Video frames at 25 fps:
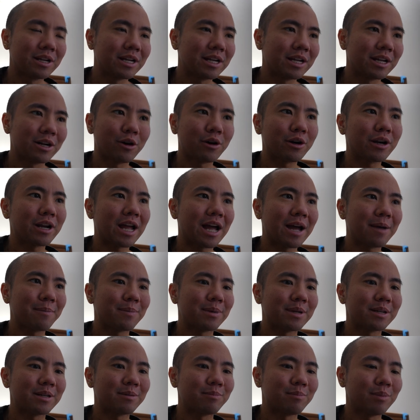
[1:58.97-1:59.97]
it already
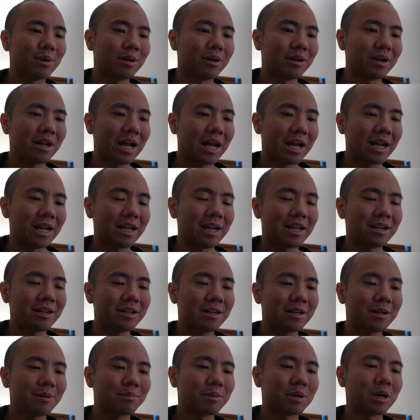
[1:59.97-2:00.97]
happened, but I
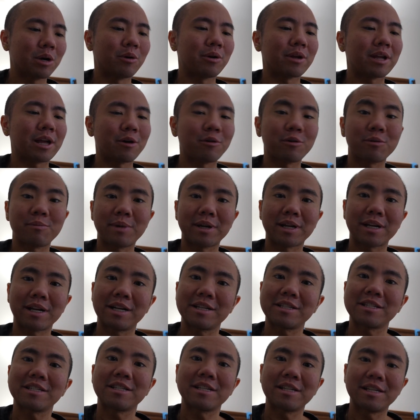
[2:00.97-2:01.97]
ended up going out with my
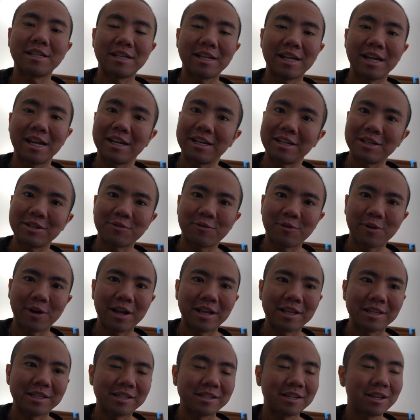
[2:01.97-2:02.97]
cousin and his
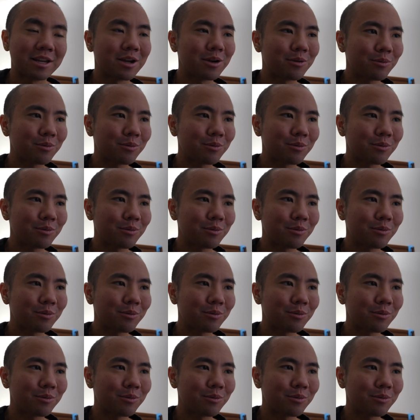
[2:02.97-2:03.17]
friends.